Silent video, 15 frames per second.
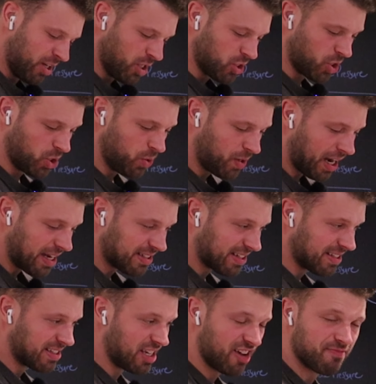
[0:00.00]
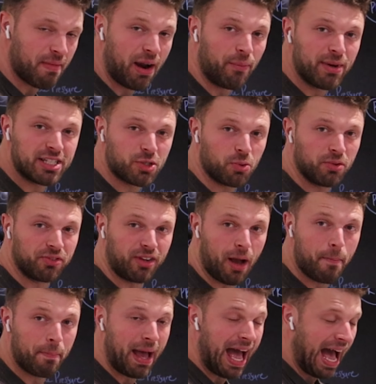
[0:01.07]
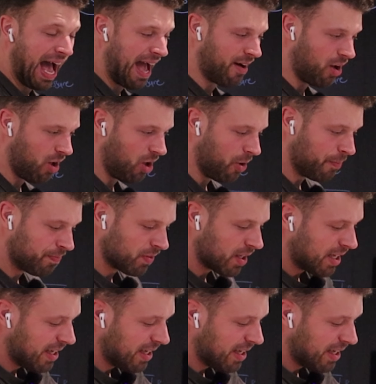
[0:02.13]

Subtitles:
so you guys can see if my wrist will dump at all.